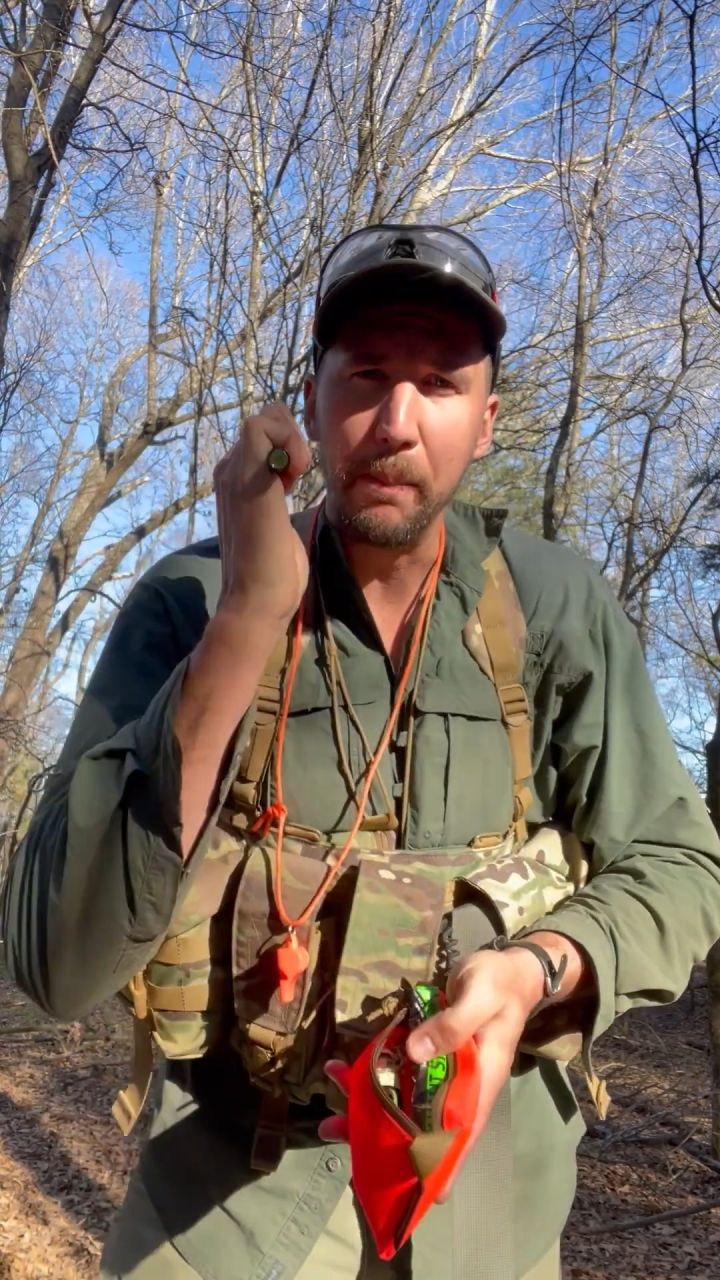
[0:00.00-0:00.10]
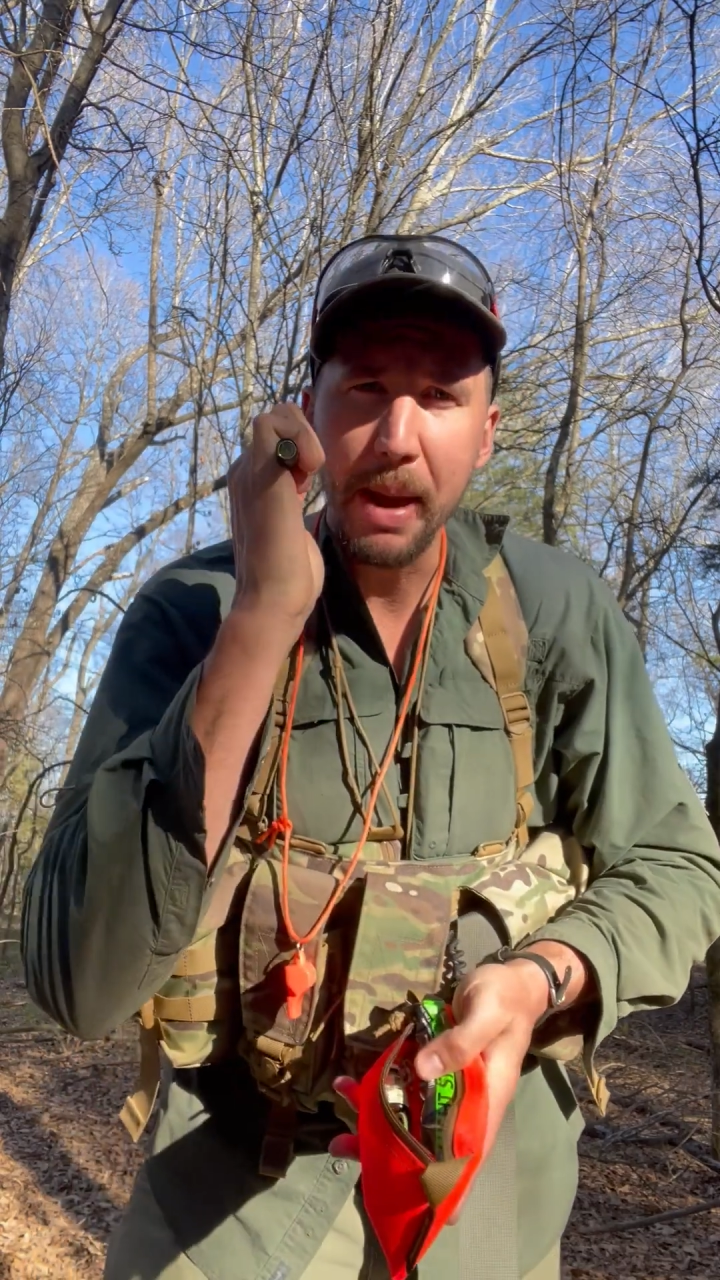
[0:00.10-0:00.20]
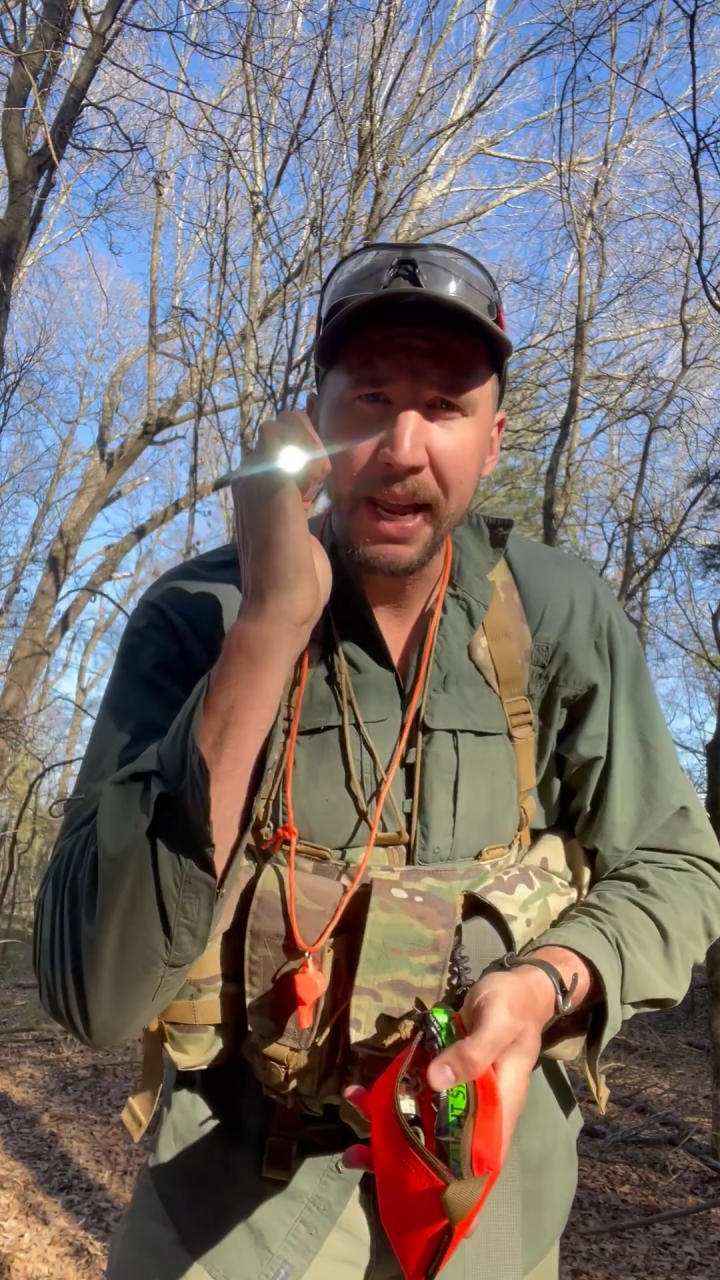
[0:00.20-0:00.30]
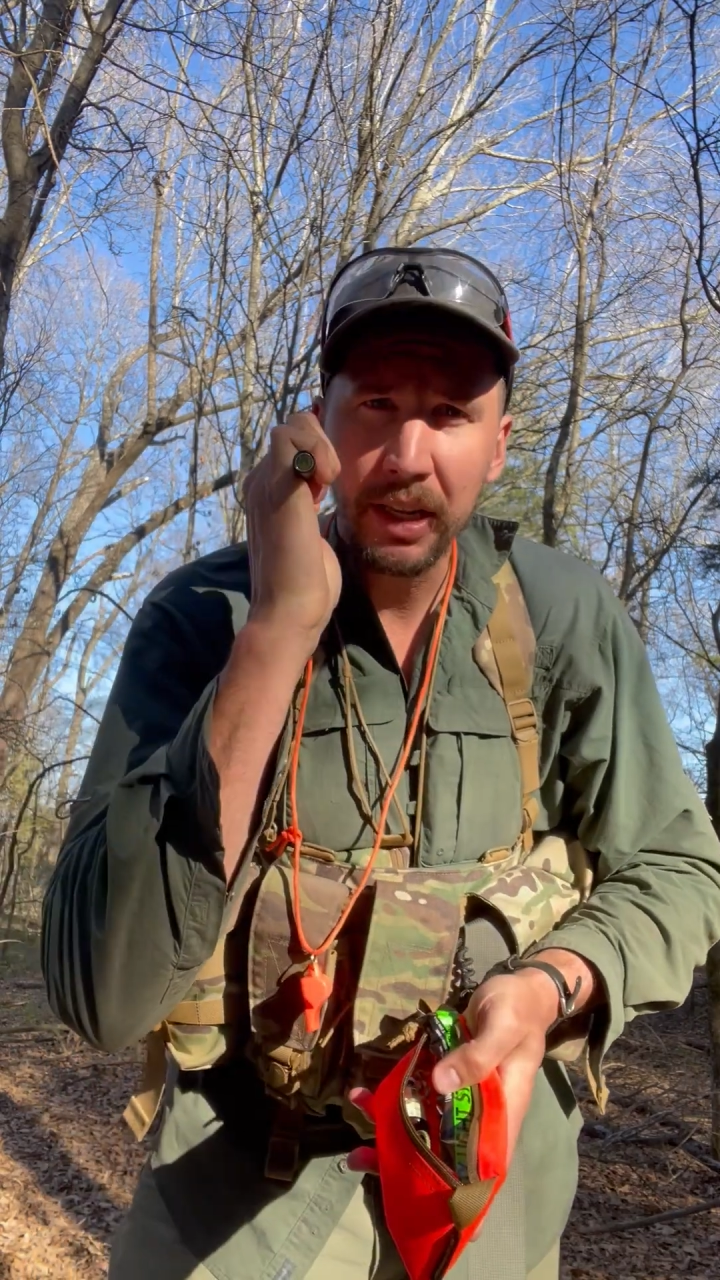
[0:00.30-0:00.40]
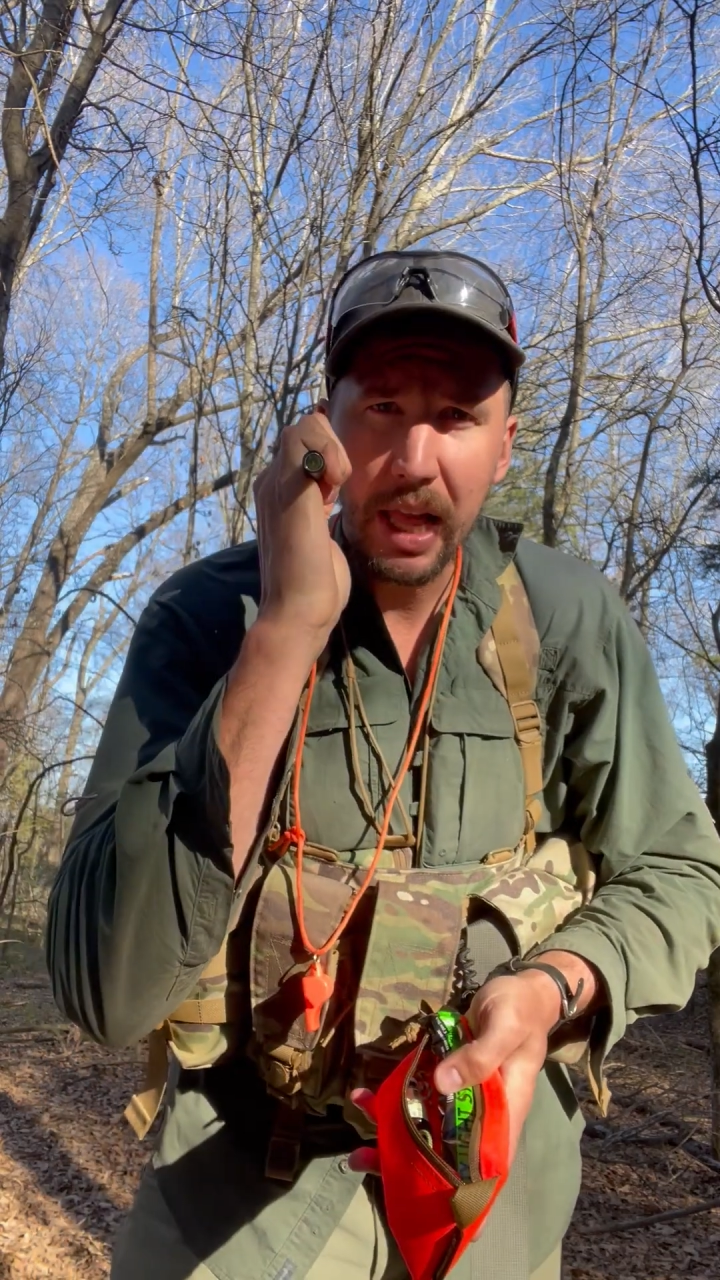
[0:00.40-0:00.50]

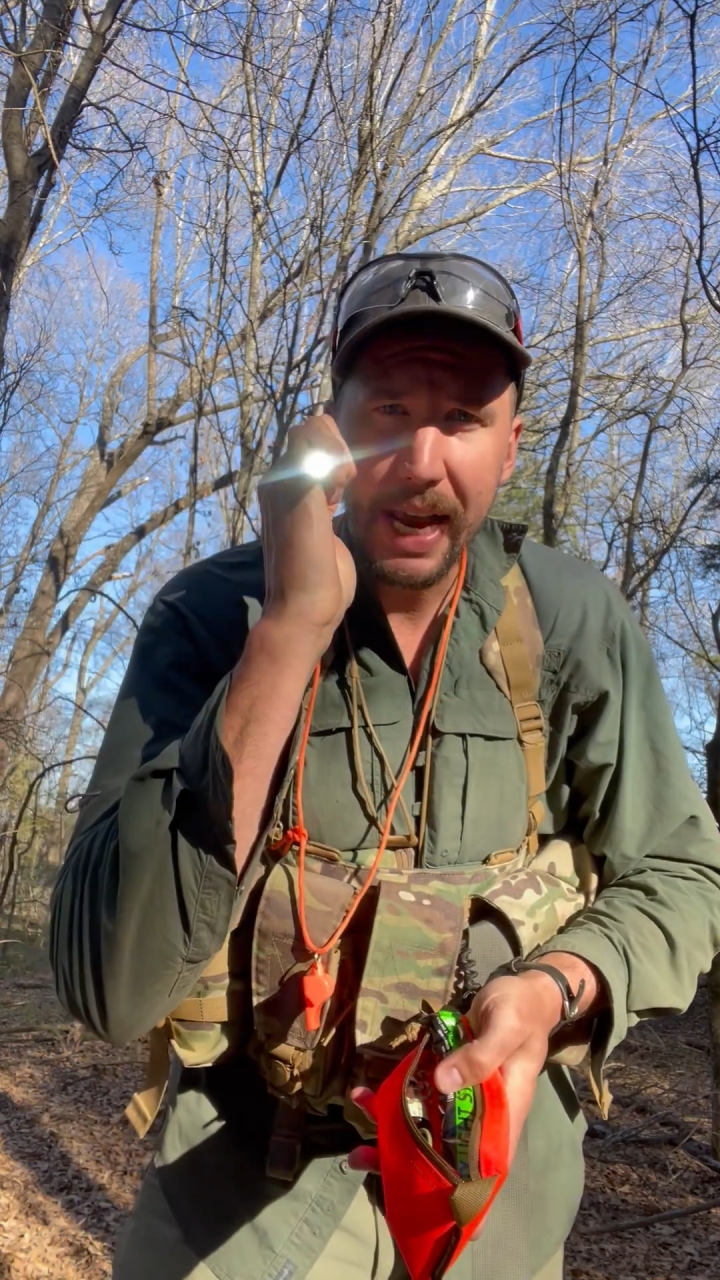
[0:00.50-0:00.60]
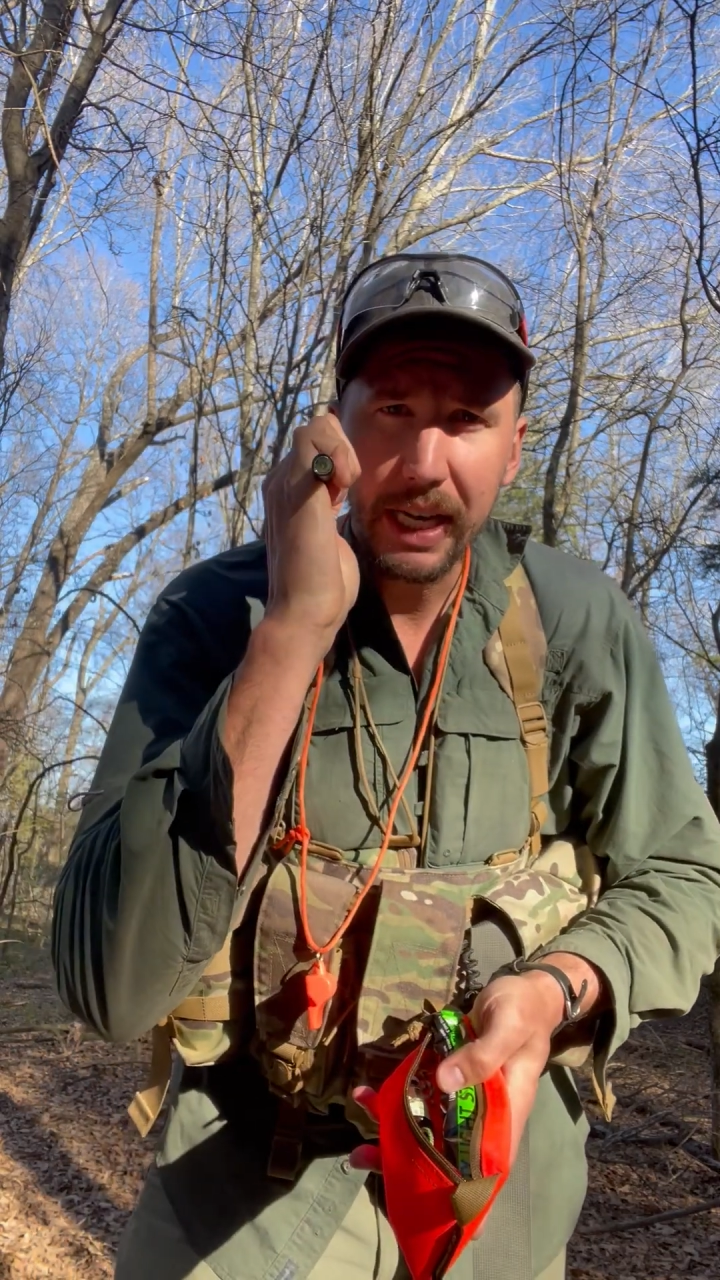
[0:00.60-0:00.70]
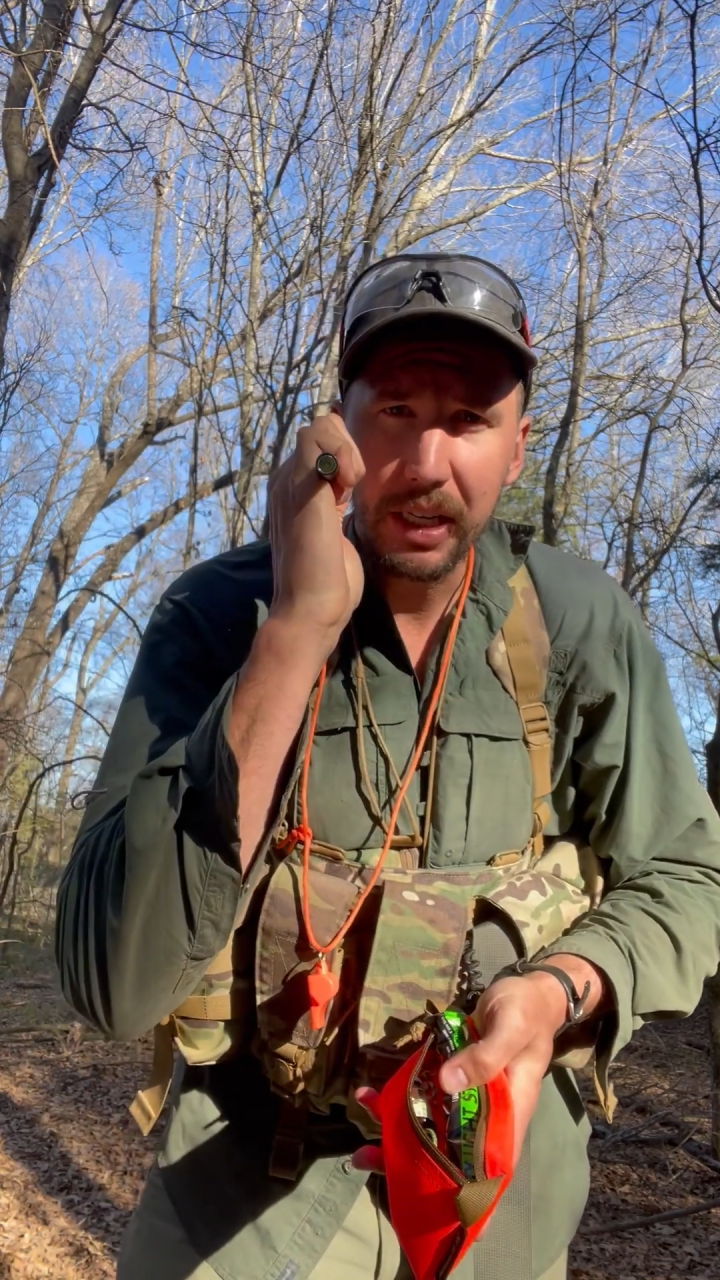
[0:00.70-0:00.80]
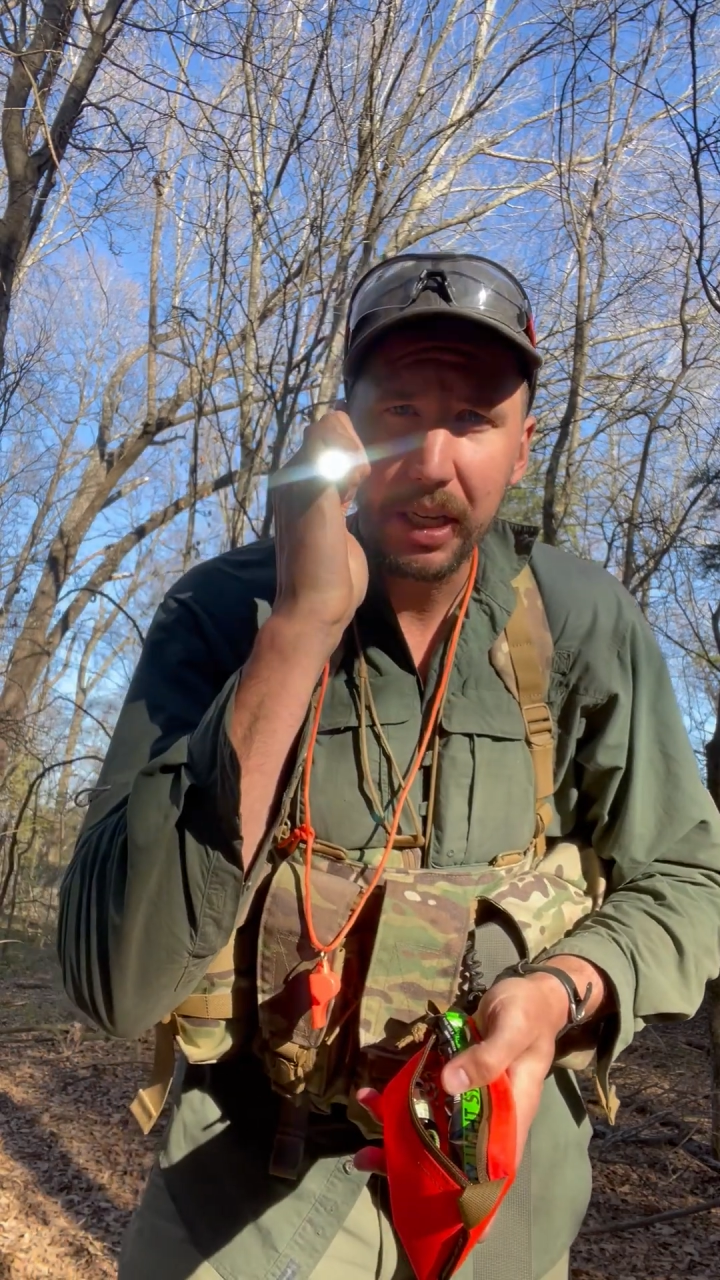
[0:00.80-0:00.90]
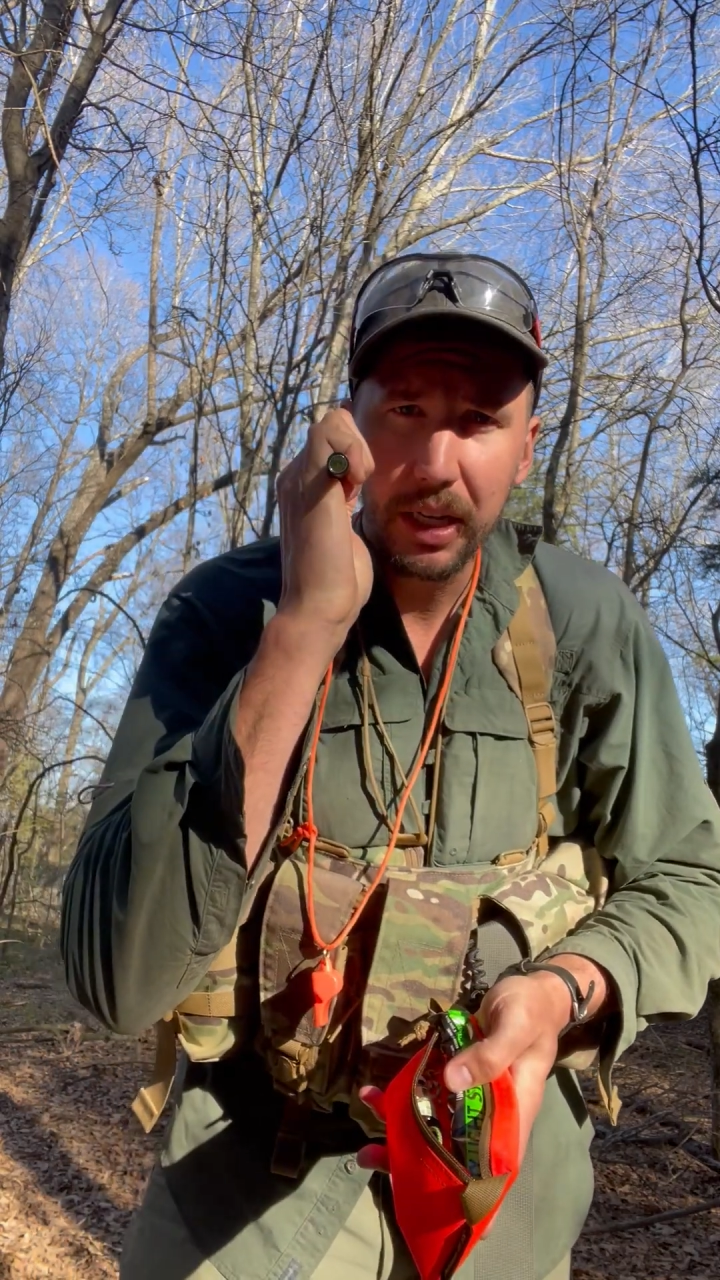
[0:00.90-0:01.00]
pen
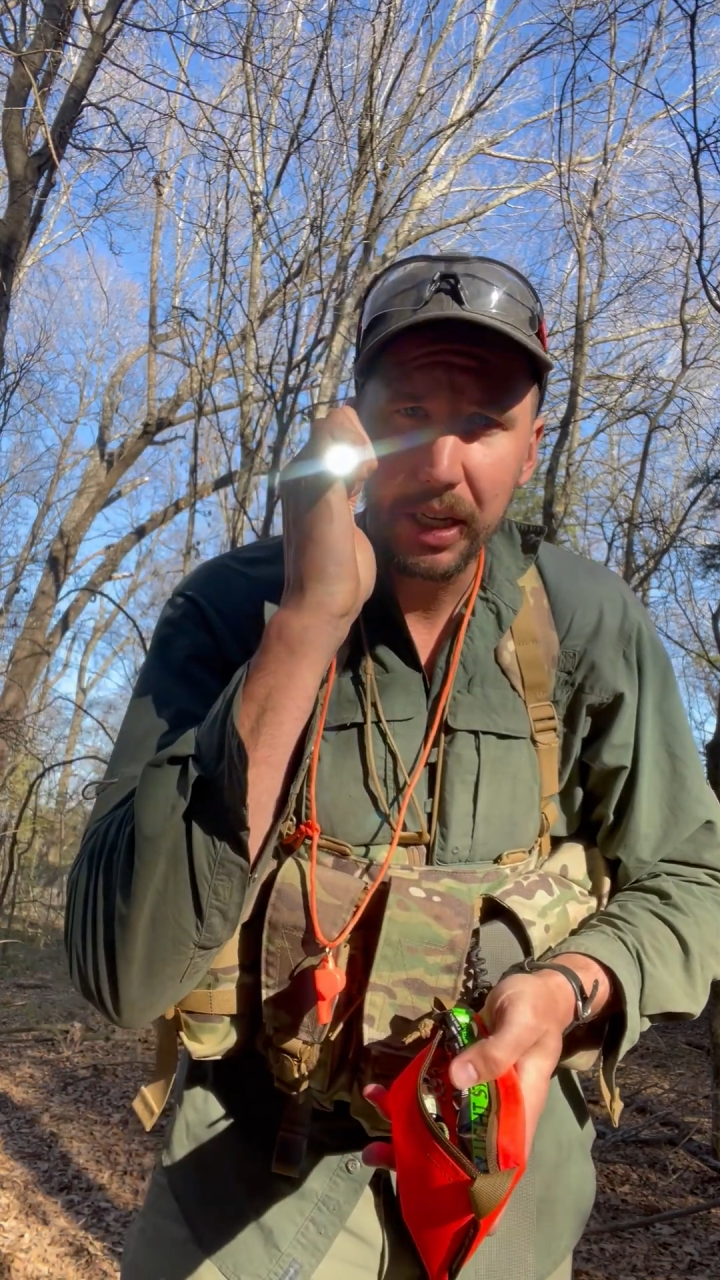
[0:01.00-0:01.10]
light